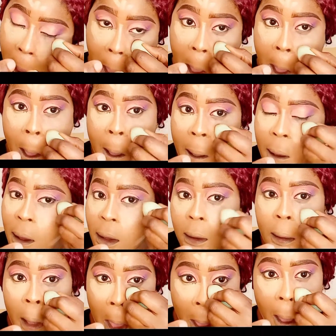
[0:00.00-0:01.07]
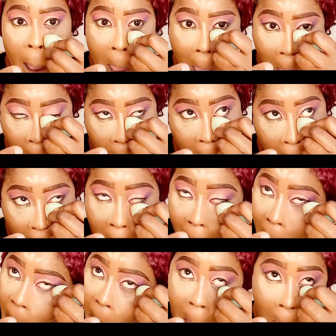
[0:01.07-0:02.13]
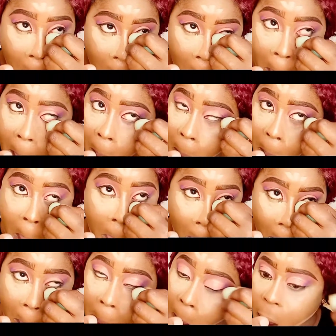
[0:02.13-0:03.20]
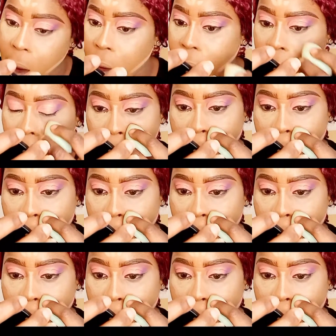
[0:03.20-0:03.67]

yes, after that you take your makeup a foam